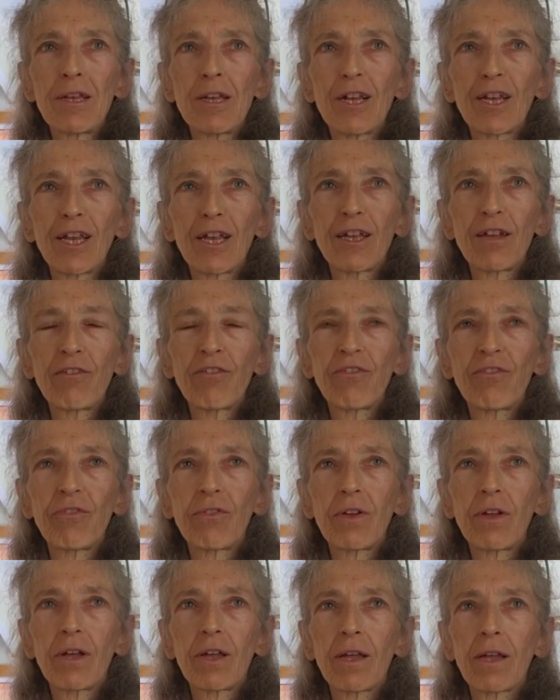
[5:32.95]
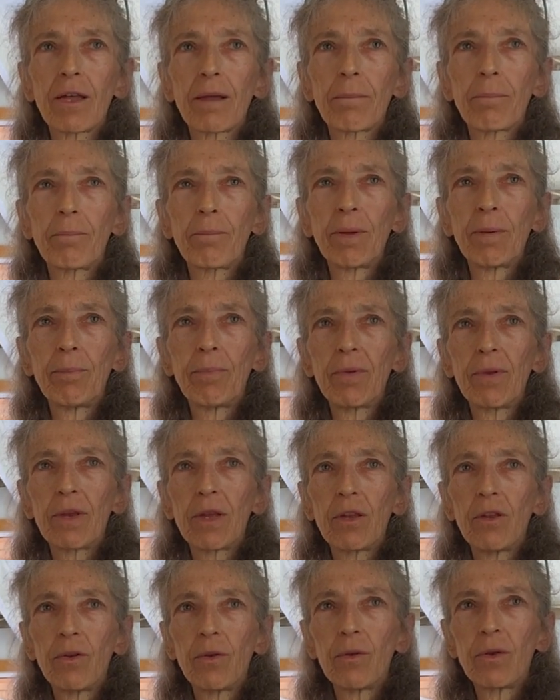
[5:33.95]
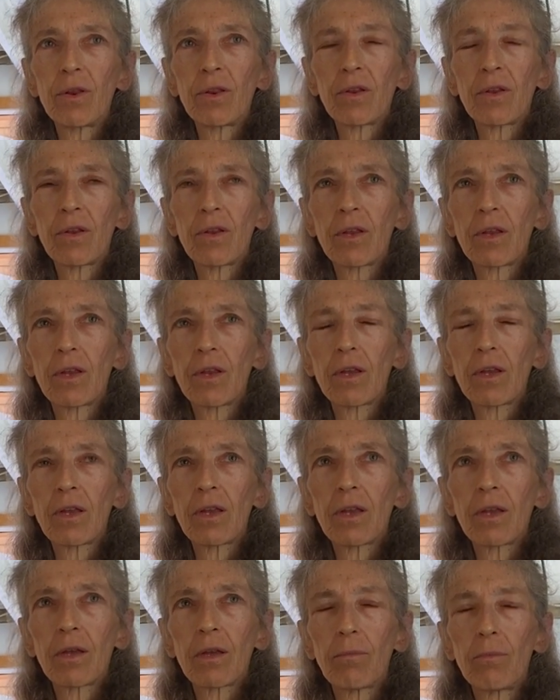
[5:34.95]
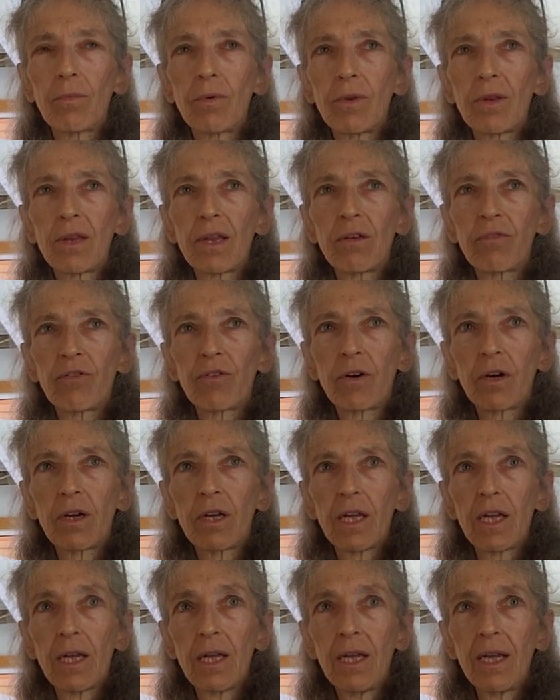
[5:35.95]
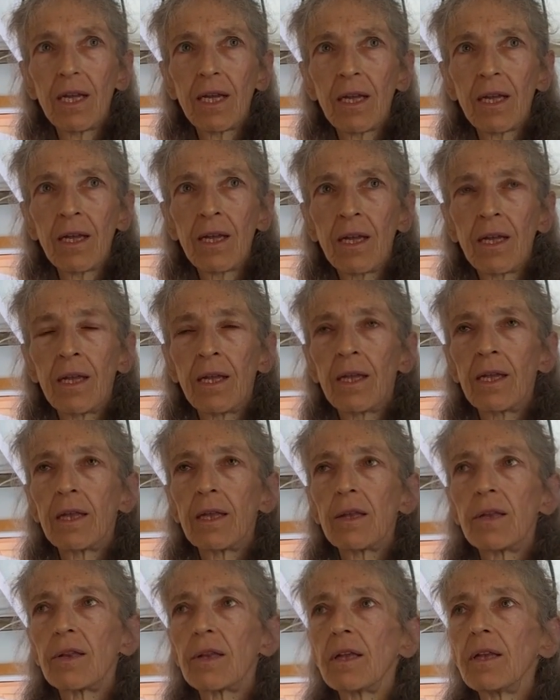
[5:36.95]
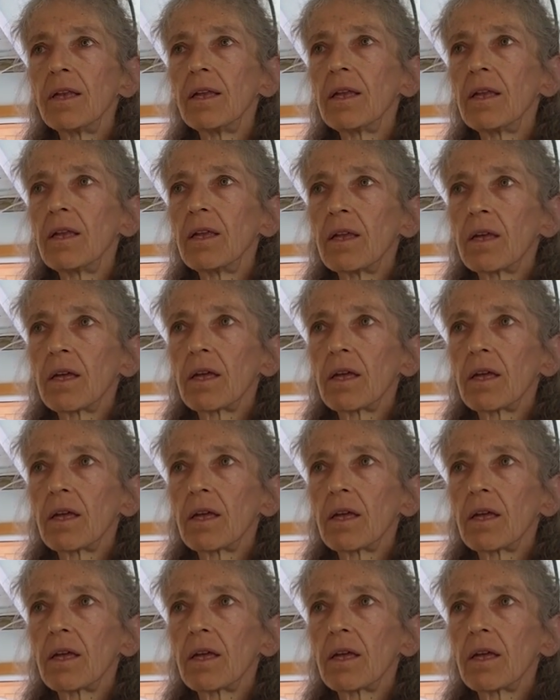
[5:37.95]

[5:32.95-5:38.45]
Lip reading: A lot of people that used music for healing, they did